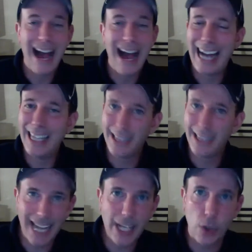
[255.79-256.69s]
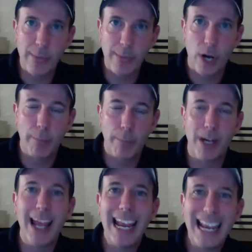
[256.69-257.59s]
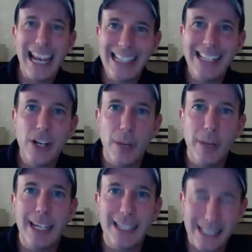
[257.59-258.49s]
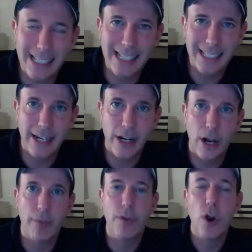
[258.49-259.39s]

I like Kareem Hunt, but is he going to be consistent enough